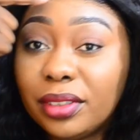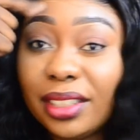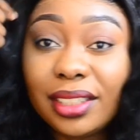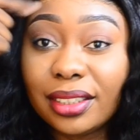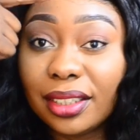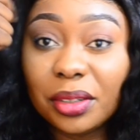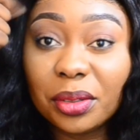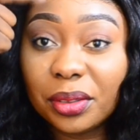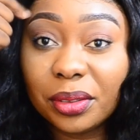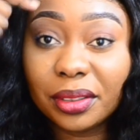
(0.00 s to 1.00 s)
this is a
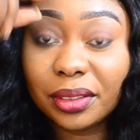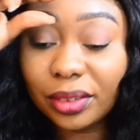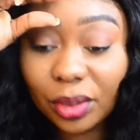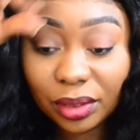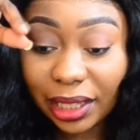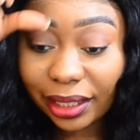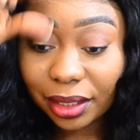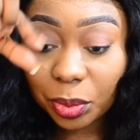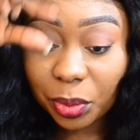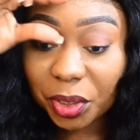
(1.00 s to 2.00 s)
no-no don't let the
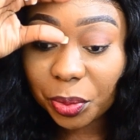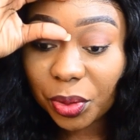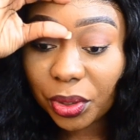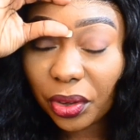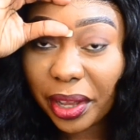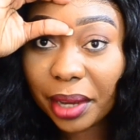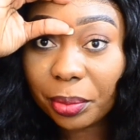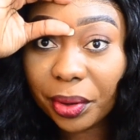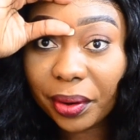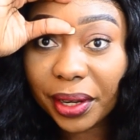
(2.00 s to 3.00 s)
space between your
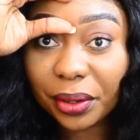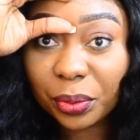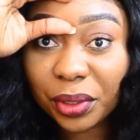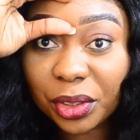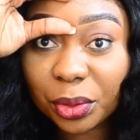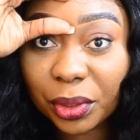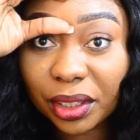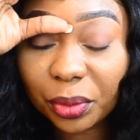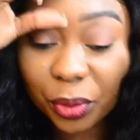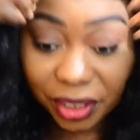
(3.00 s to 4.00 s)
eyebrow and your wig should be
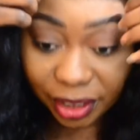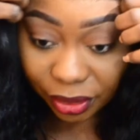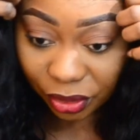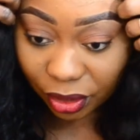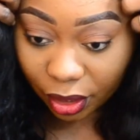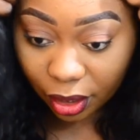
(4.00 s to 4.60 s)
one inch